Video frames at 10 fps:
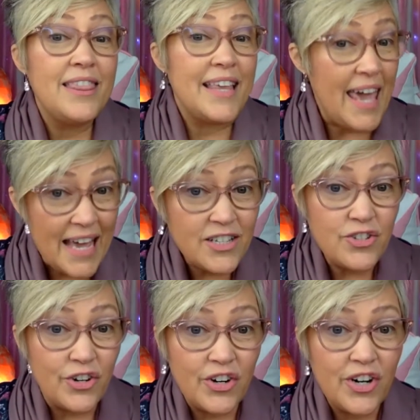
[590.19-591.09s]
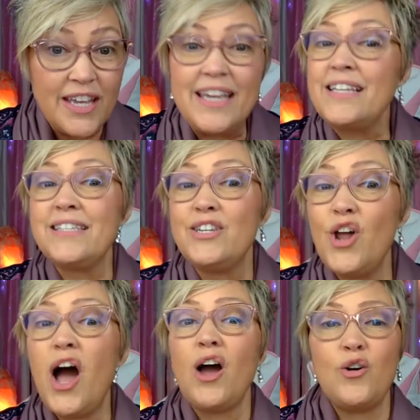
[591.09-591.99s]
cancer is
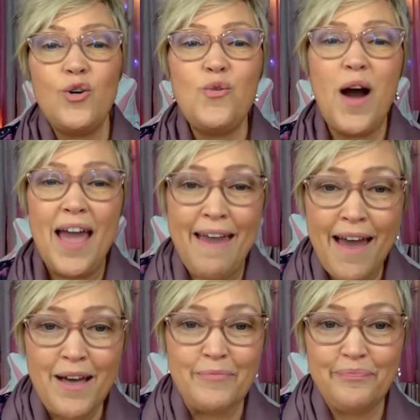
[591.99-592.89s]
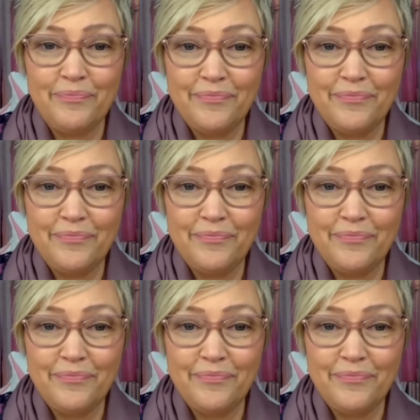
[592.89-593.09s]
not who I am.